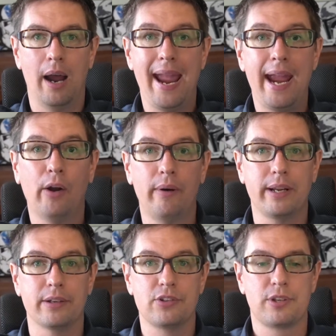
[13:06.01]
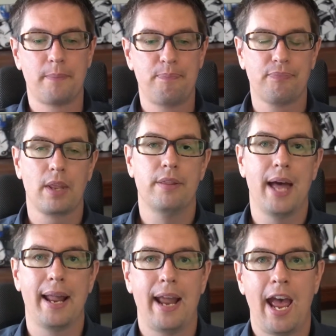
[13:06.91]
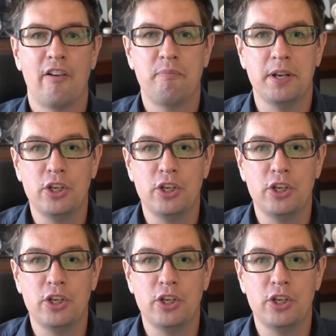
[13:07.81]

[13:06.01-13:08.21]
areas that have been